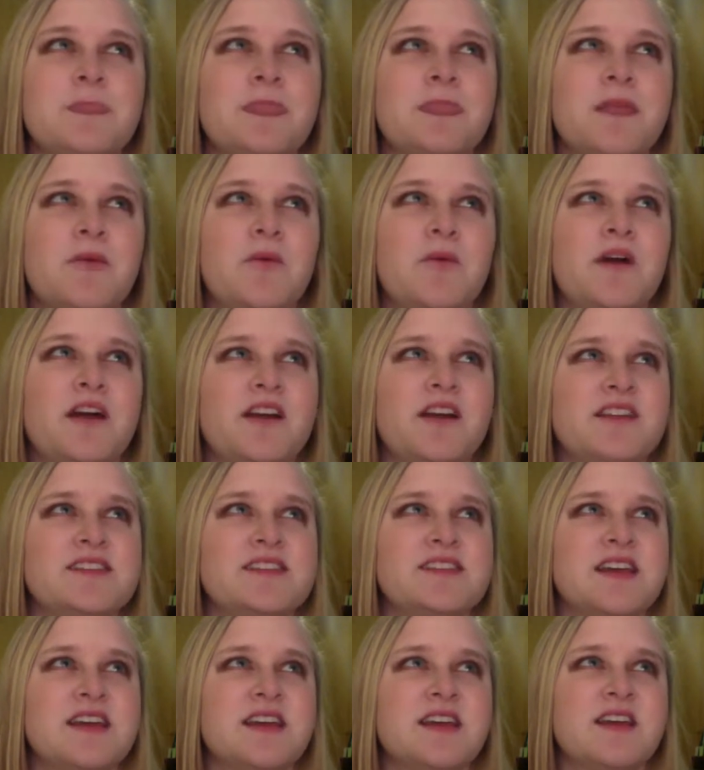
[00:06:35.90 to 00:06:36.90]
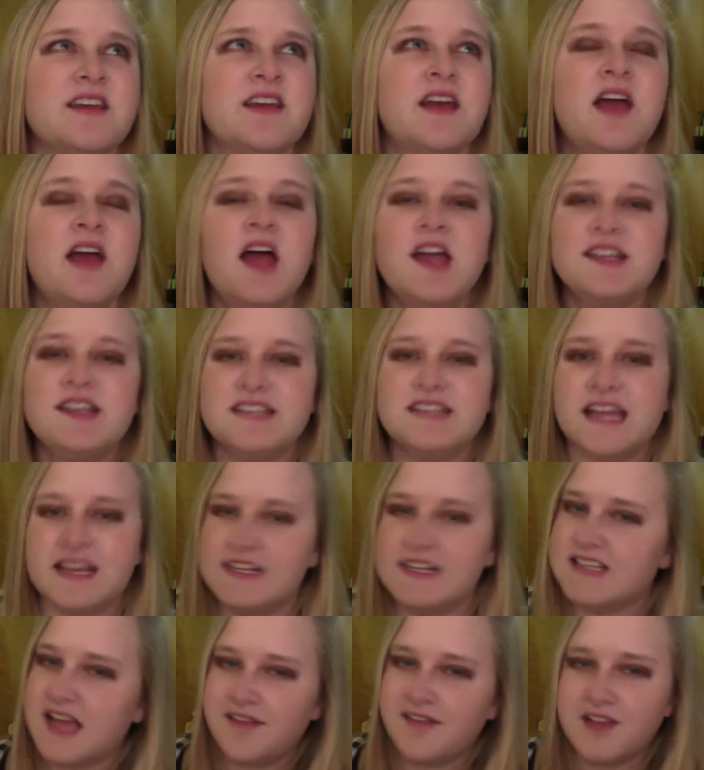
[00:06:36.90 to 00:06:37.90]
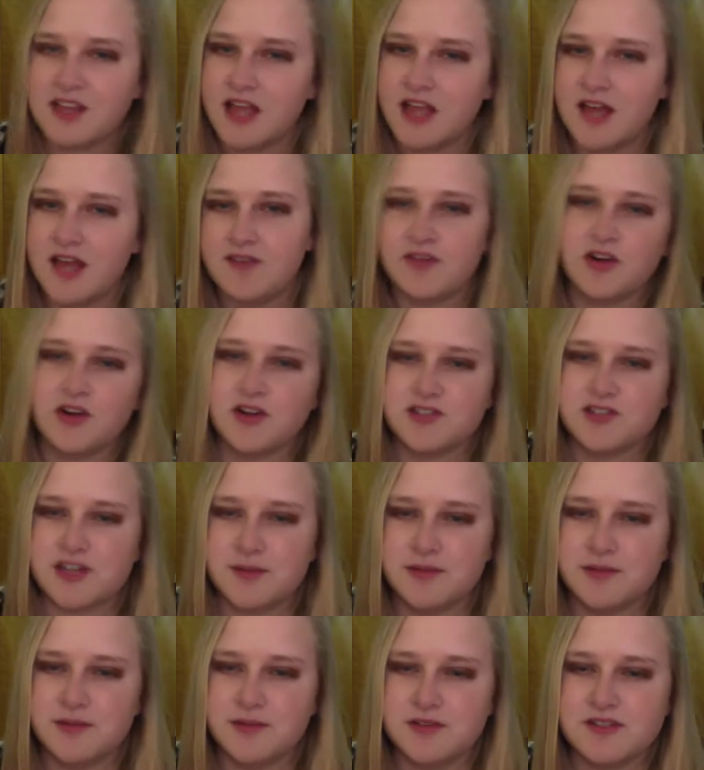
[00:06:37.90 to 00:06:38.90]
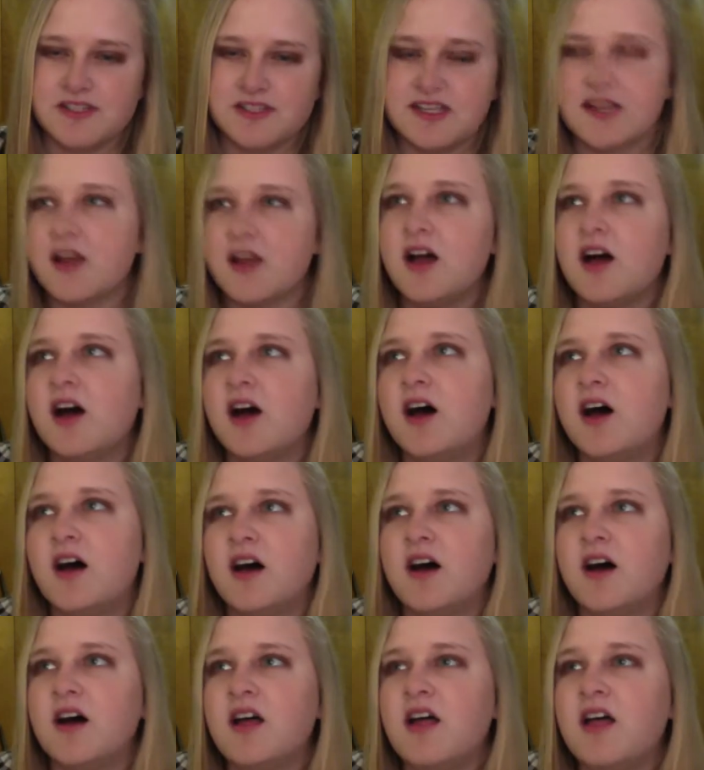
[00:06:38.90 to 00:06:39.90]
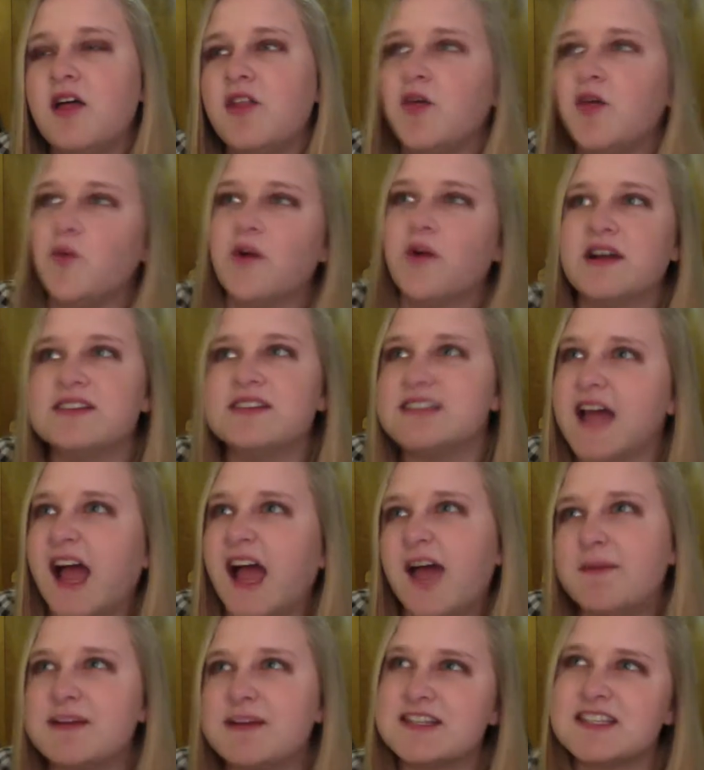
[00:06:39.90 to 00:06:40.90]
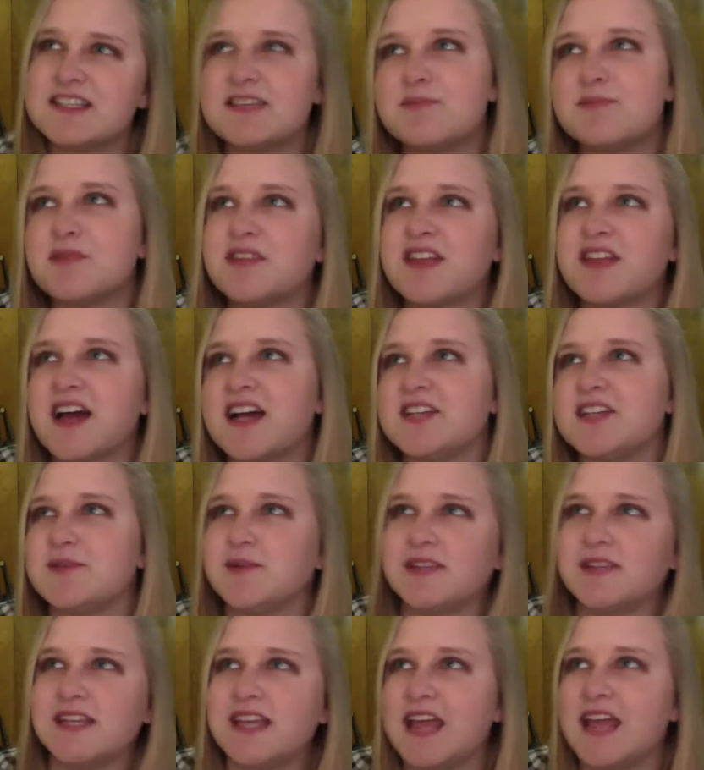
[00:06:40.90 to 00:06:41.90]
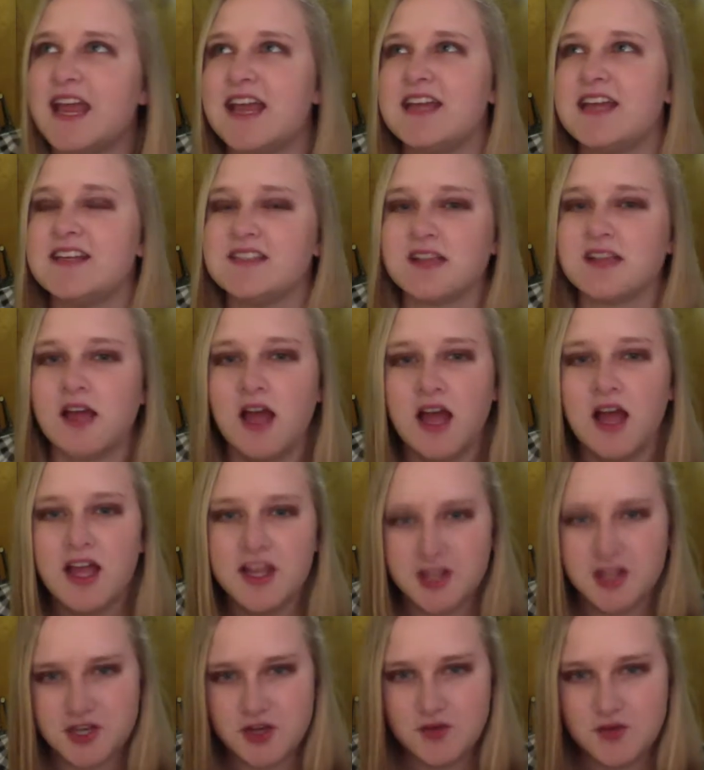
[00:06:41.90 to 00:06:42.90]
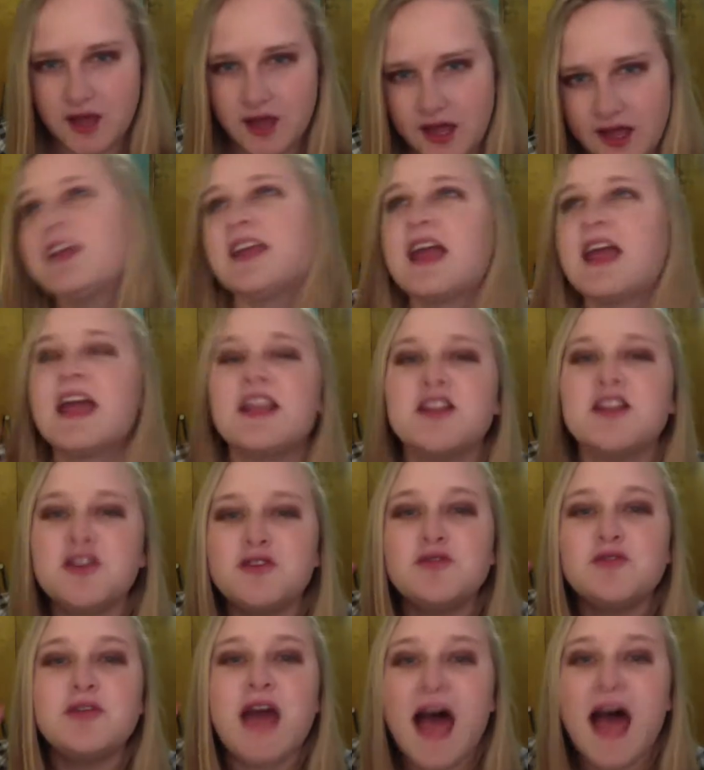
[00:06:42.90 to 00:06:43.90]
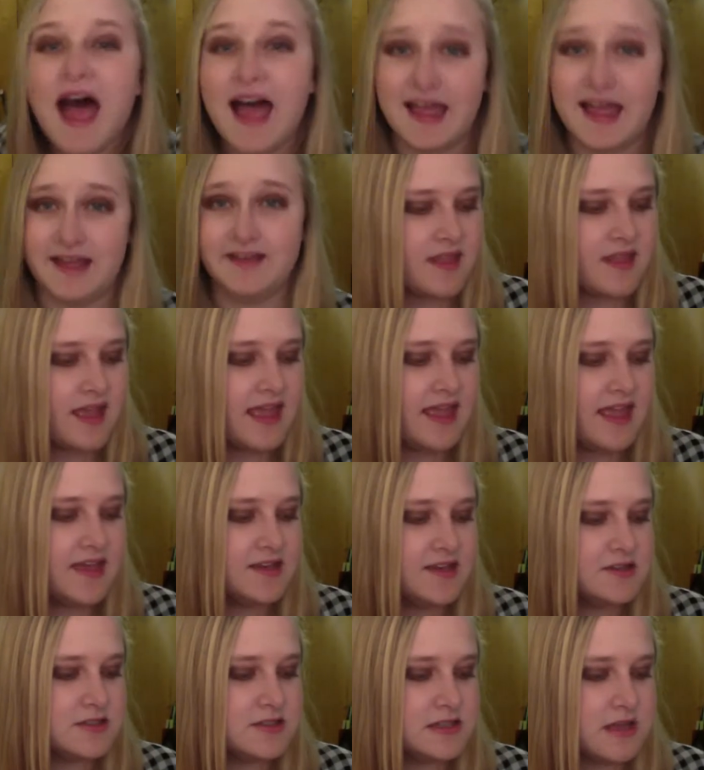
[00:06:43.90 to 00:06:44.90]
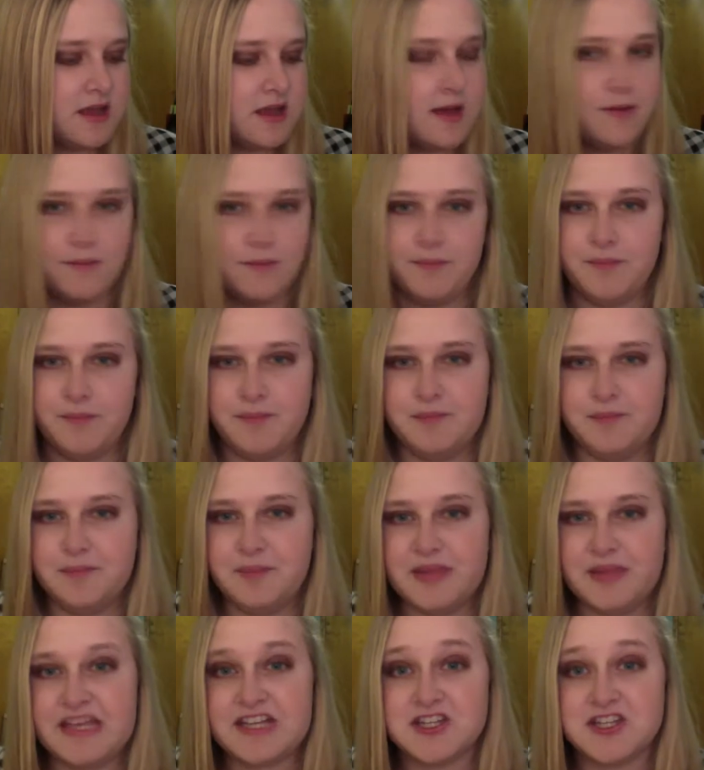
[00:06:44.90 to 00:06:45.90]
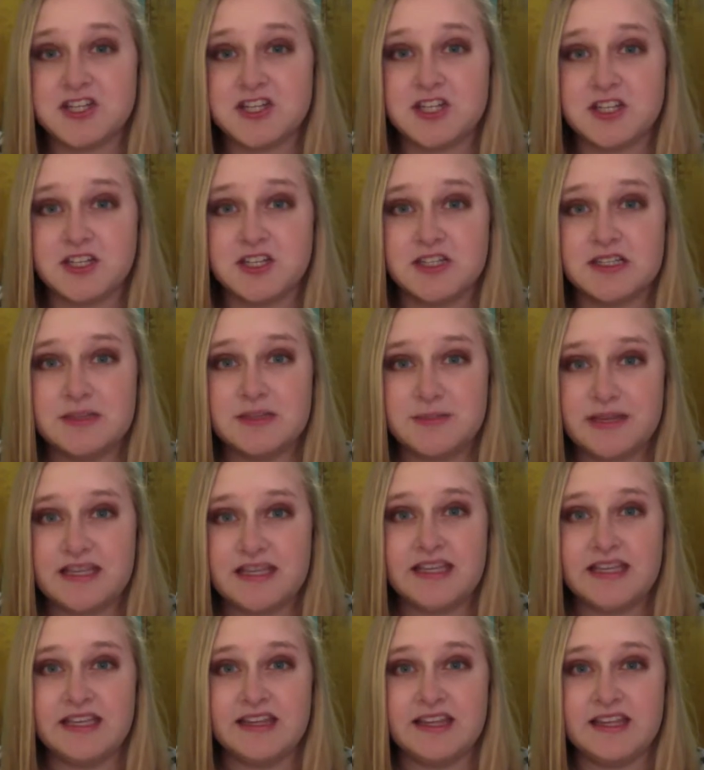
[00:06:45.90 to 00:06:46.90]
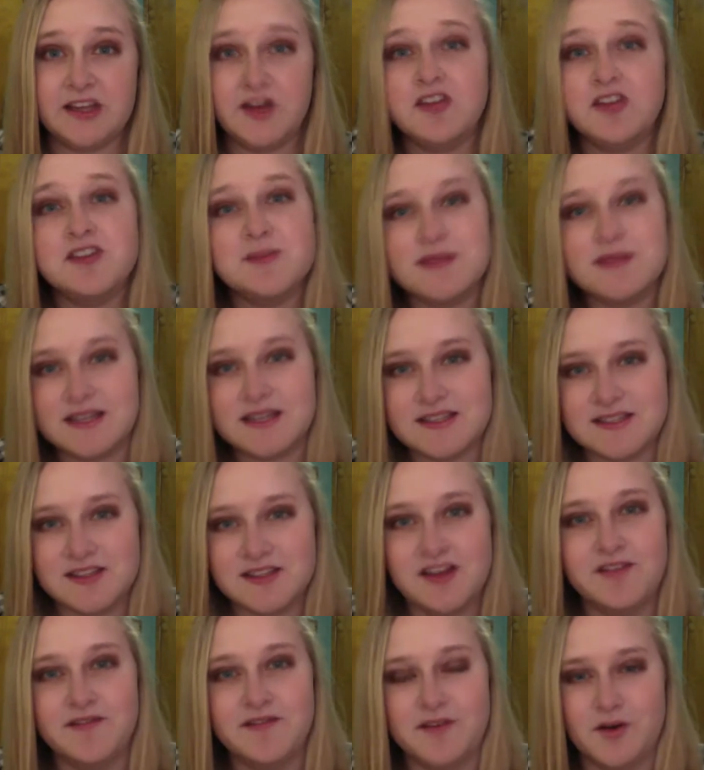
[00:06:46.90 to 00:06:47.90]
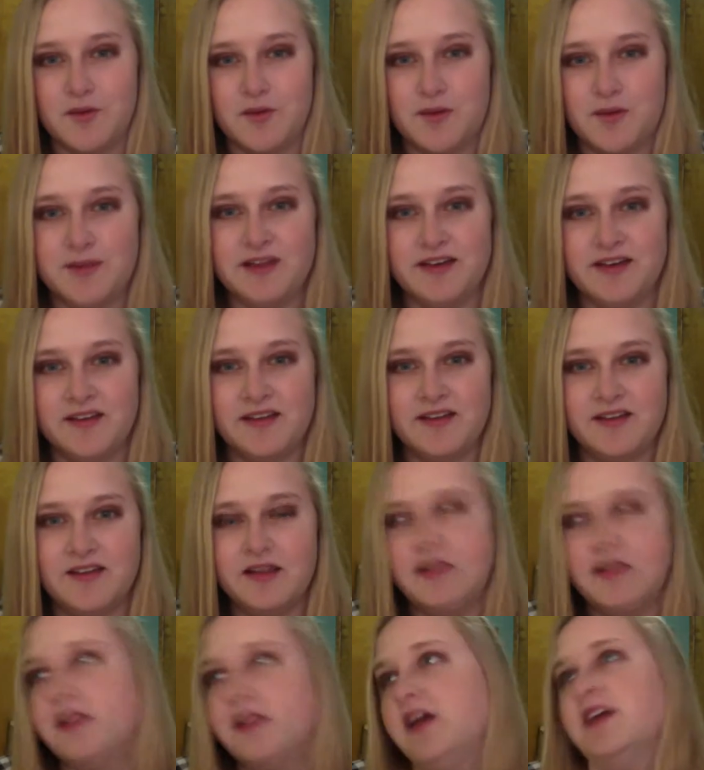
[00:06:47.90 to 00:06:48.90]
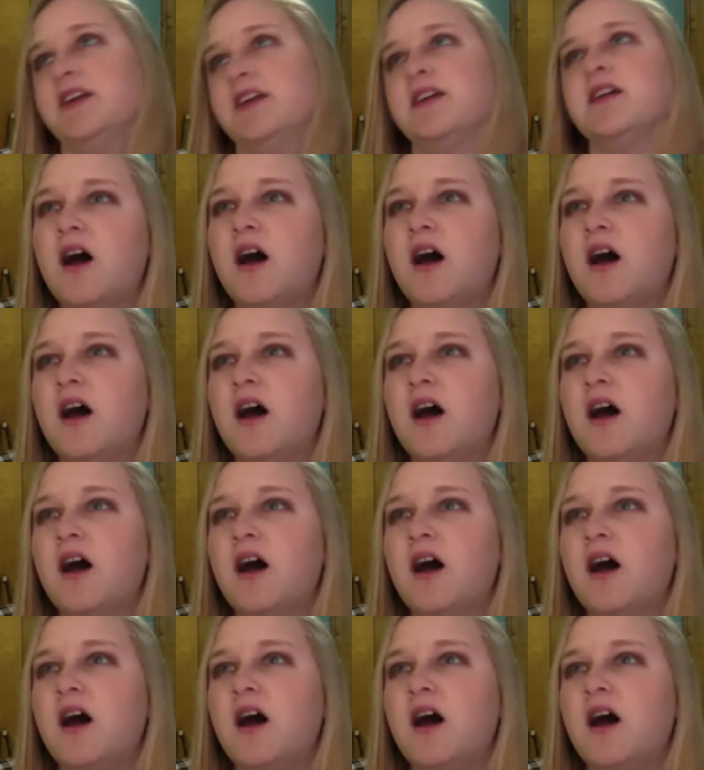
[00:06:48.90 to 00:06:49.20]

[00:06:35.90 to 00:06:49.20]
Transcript: where it's like, Danny's having a lot of girl troubles. He's like, the one time I sympathize with the gays. Can you not? Can you not? And bitch being the ultimate insult for a woman. Like,